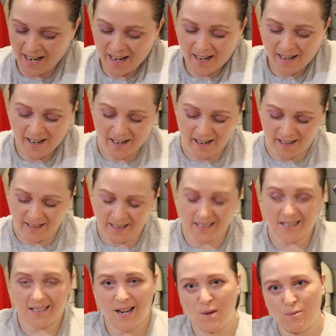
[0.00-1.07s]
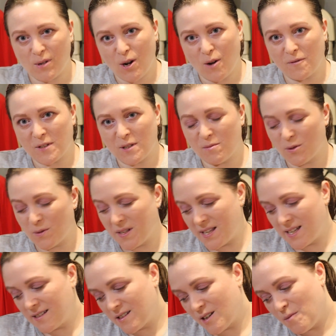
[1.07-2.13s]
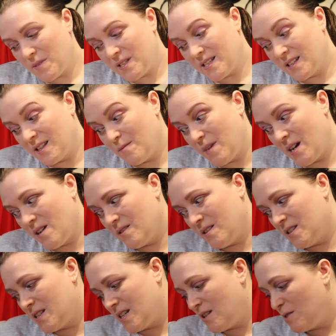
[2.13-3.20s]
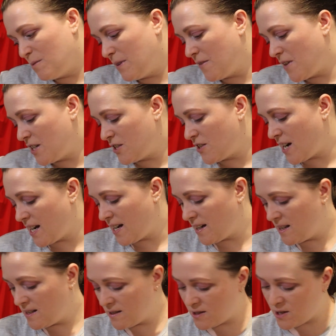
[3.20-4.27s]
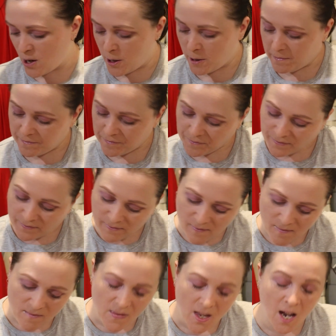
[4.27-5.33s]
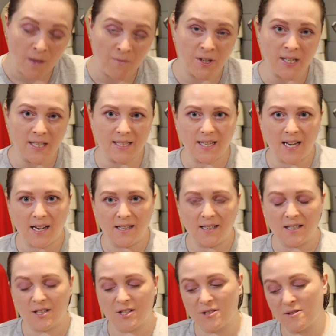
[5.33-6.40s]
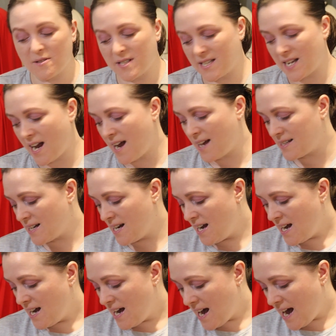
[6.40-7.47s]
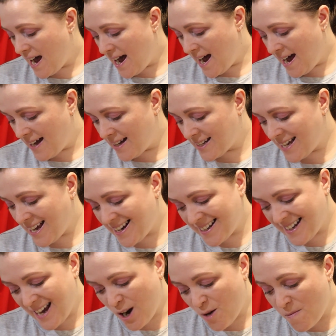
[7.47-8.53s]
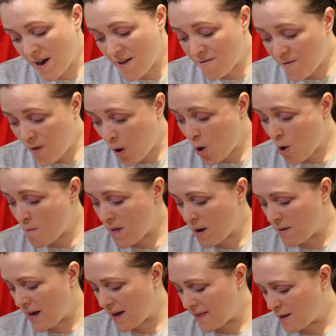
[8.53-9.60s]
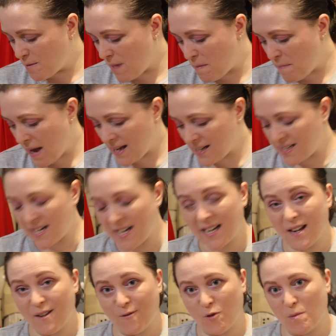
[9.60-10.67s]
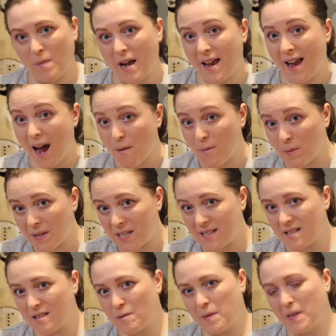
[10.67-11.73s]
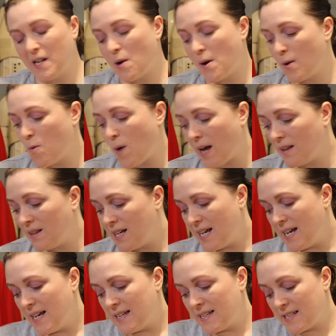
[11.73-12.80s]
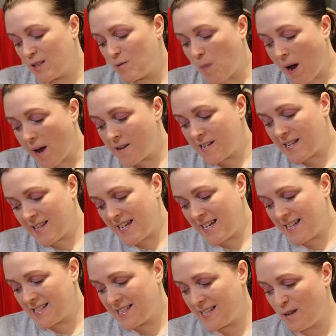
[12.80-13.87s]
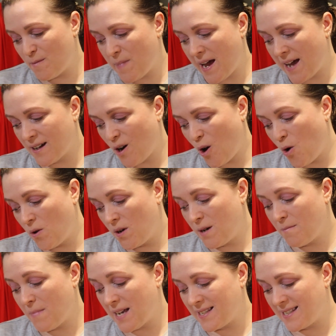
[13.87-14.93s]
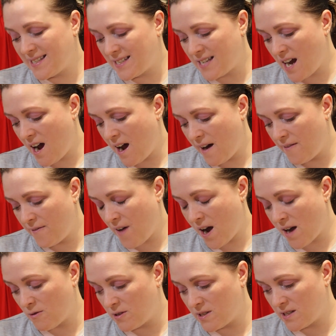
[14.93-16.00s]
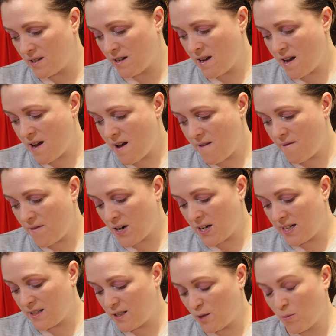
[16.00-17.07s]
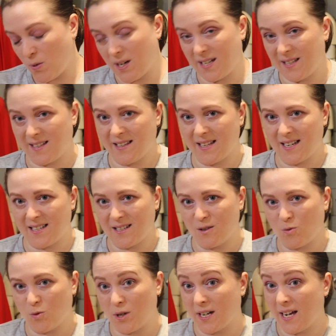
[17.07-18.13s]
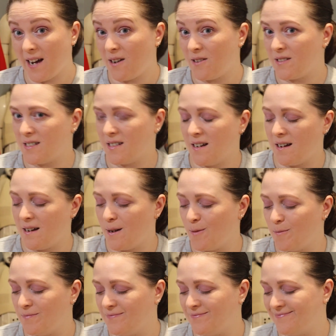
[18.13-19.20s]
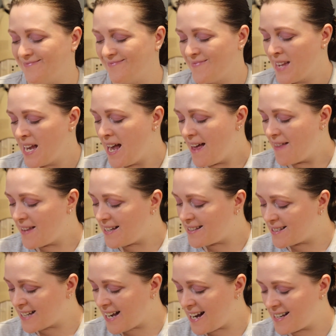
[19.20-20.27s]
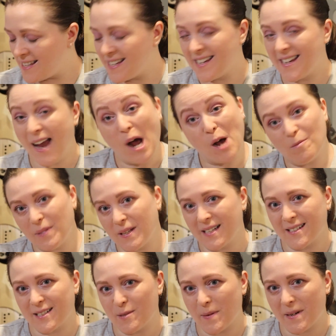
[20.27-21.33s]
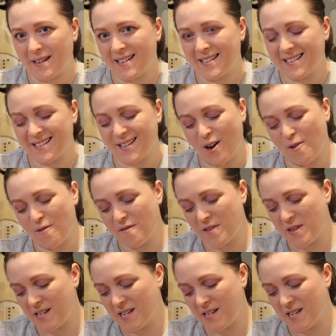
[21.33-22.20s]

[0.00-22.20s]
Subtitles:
Doesn't happen often, but when things go missing in the mail, that's terribly frustrating. So I'm very excited to start cutting out my foam. I think my patterning for my armor pieces have been going well, despite the setback on my staff. I was very disappointed that that didn't work out. That's kind of the humbling experience of